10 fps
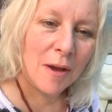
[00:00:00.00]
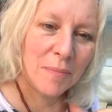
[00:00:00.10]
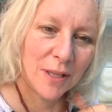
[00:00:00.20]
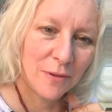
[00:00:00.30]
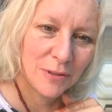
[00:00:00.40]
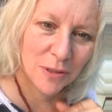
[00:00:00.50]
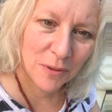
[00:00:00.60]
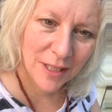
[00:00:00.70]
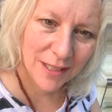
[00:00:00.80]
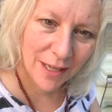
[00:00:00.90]
But those
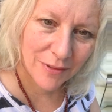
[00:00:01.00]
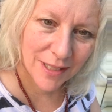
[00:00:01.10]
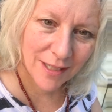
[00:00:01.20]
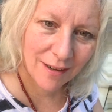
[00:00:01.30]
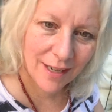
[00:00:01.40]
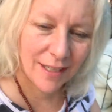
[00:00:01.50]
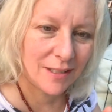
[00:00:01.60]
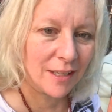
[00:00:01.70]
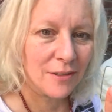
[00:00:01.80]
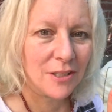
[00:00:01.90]
27
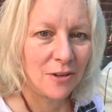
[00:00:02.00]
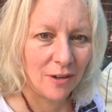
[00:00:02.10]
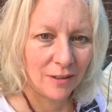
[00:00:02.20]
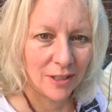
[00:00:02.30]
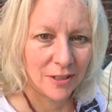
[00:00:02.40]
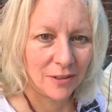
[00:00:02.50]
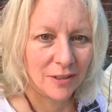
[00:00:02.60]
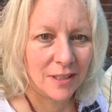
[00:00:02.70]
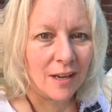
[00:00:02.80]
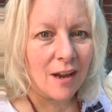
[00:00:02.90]
signs and the star
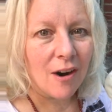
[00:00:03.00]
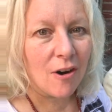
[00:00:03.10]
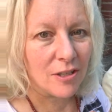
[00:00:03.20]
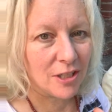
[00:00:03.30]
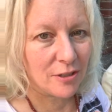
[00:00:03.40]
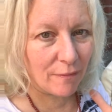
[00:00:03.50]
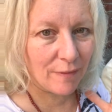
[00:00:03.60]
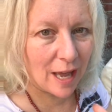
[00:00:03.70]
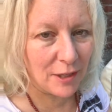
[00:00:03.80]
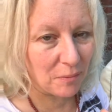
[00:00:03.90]
clusters are such a
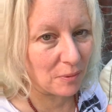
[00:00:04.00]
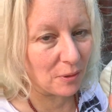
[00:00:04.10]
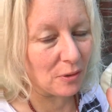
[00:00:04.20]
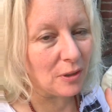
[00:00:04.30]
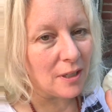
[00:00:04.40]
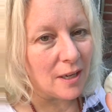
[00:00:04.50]
valuable